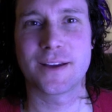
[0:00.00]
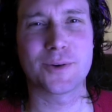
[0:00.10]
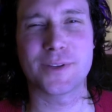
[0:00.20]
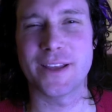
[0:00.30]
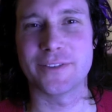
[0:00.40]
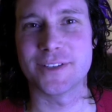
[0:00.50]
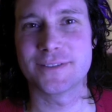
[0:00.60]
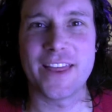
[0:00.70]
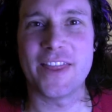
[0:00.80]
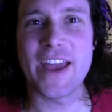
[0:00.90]
Oh, clever.
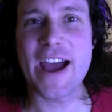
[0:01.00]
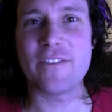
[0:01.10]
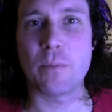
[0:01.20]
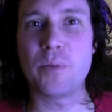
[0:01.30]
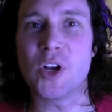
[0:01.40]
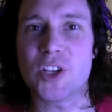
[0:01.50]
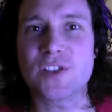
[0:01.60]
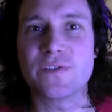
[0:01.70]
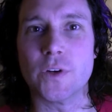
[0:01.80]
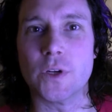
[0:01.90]
They have a
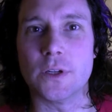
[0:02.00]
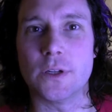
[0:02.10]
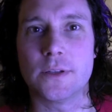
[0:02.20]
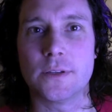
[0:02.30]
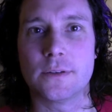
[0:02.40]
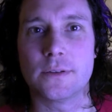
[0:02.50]
puss full.